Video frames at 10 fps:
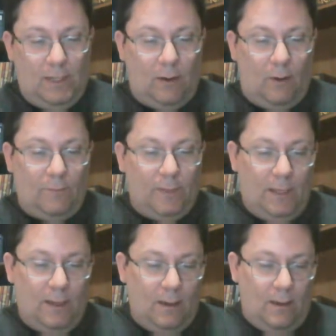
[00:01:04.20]
get all the
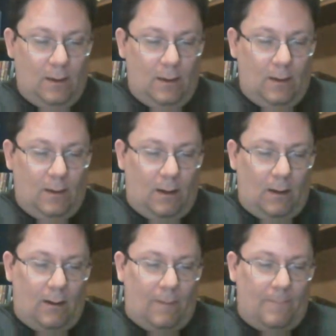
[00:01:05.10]

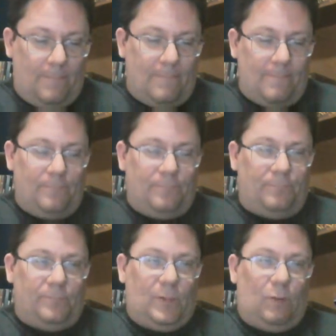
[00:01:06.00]
um,
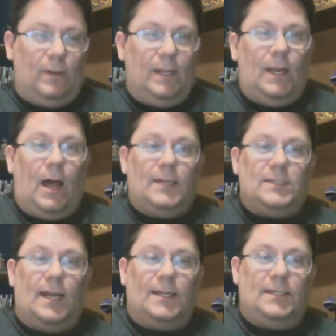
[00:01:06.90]
really
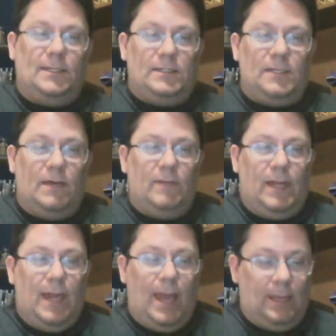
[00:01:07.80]
nice
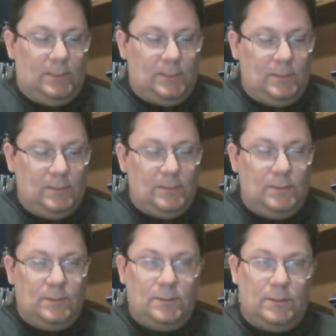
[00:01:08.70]
1978
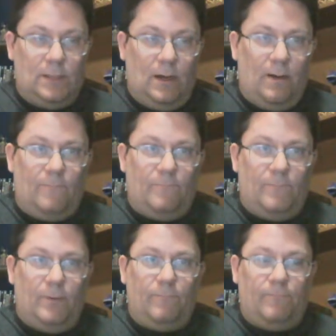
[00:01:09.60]

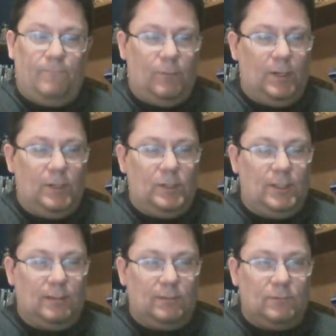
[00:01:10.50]
film footage
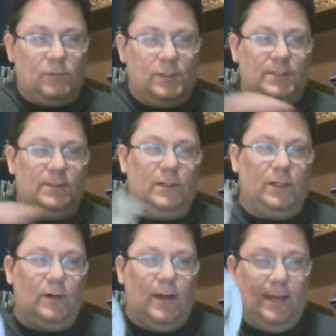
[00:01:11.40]
in crystal
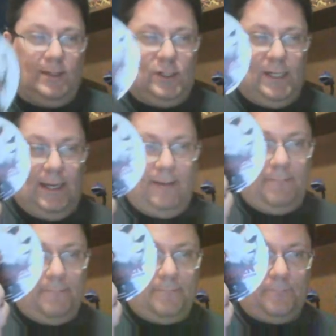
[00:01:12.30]
clear HD.
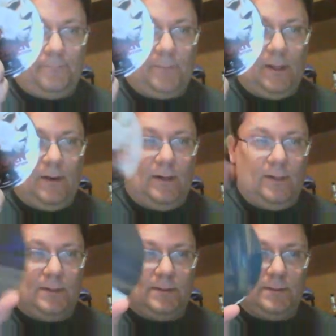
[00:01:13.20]
There it
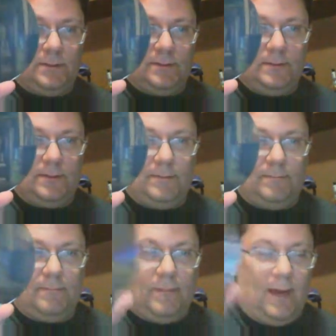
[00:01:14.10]
is. It's
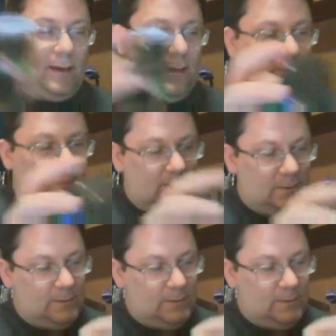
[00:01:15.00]
the back of it.